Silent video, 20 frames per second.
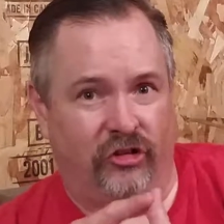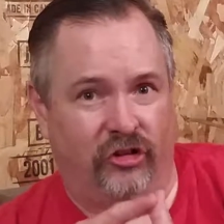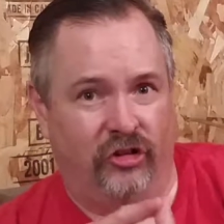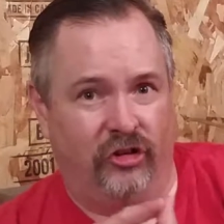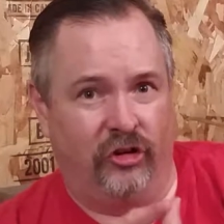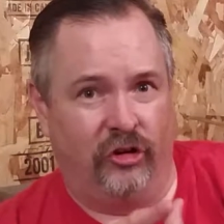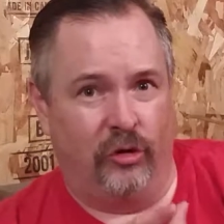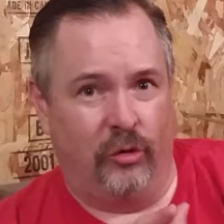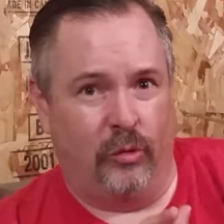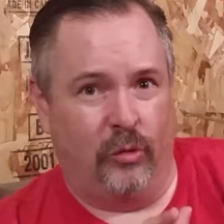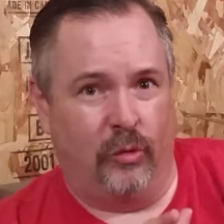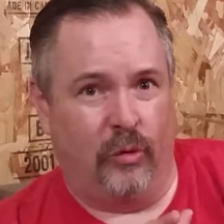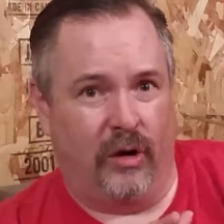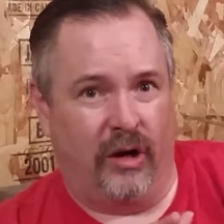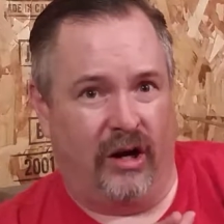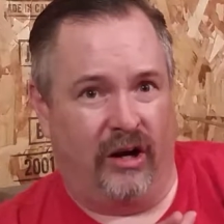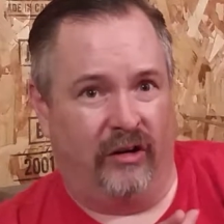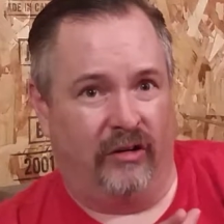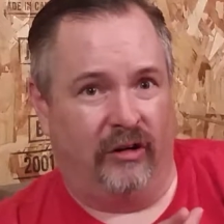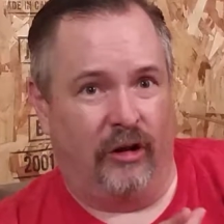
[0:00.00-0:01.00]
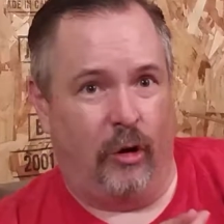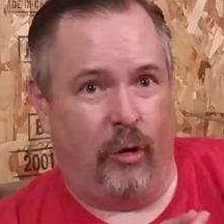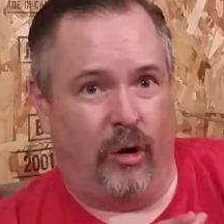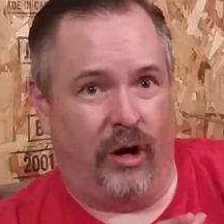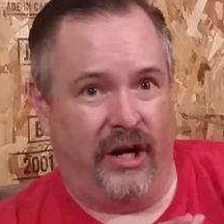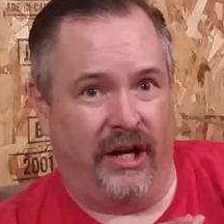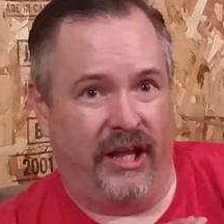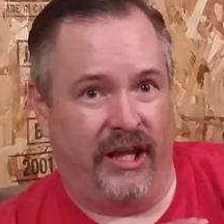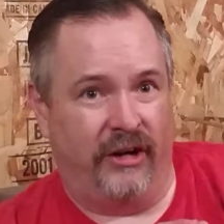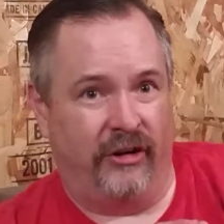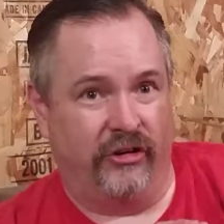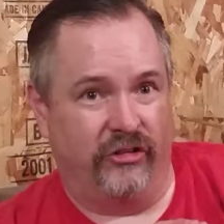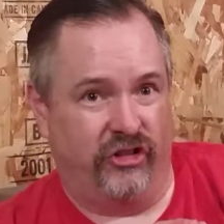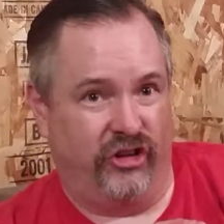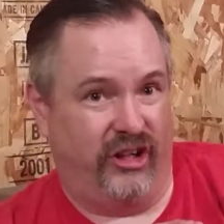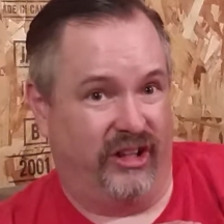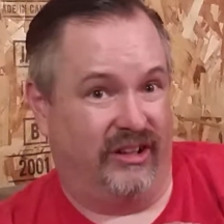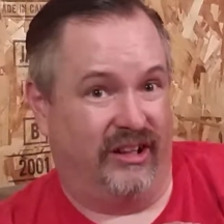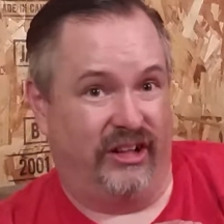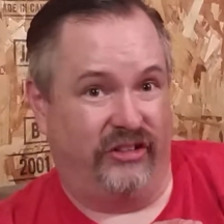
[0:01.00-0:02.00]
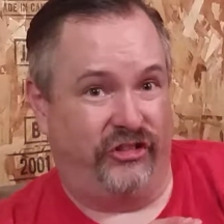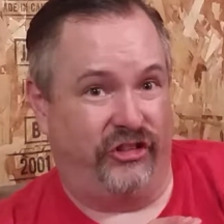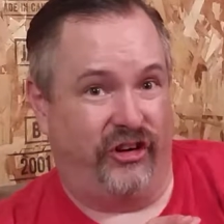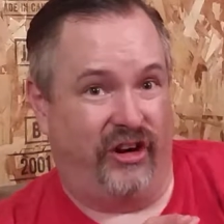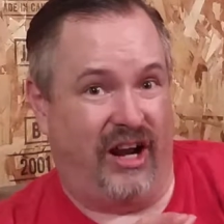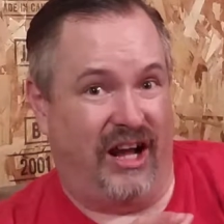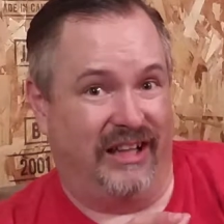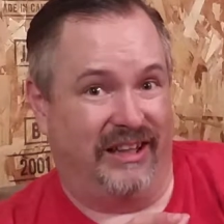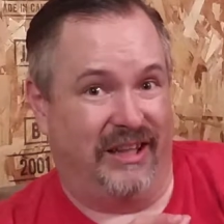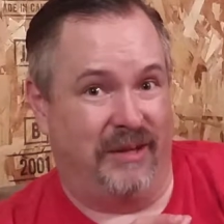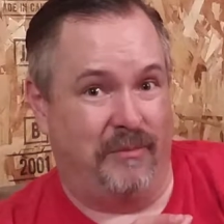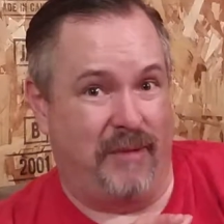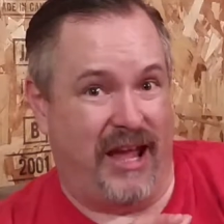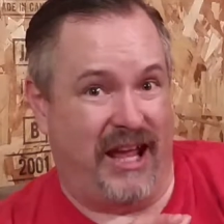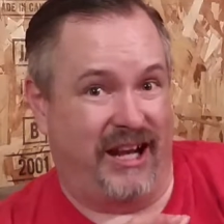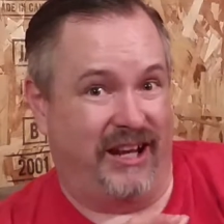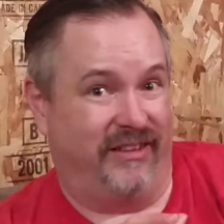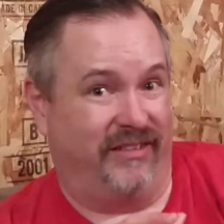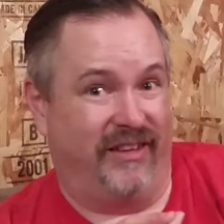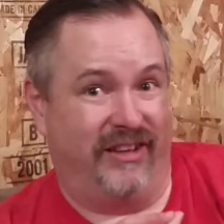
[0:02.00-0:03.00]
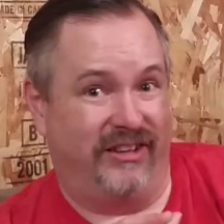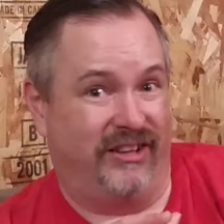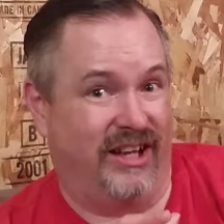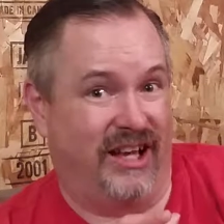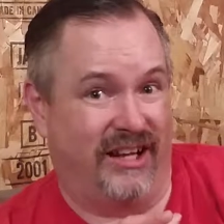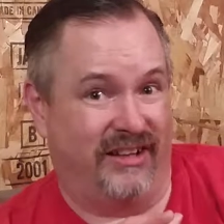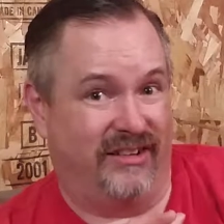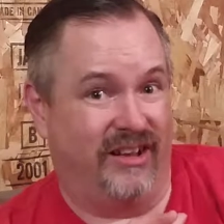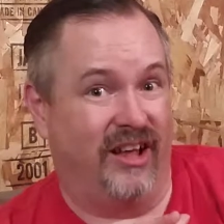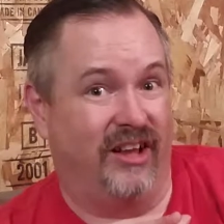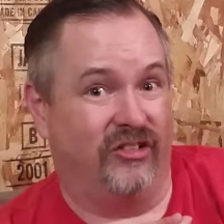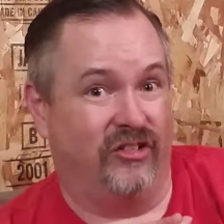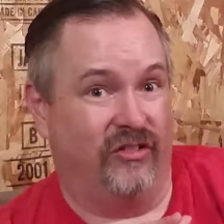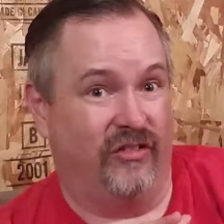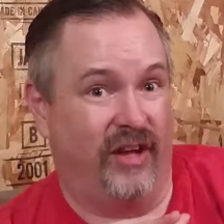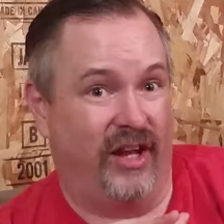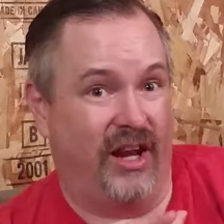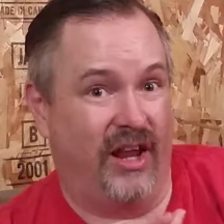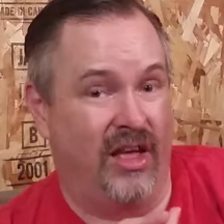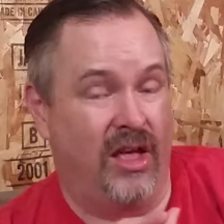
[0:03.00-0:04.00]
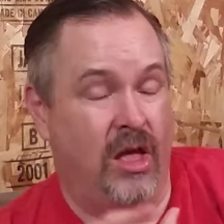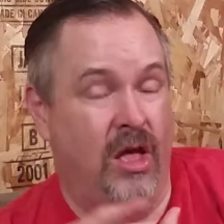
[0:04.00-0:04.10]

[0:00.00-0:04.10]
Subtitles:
You are low on energy unless you're highly manic, then you got tons of it.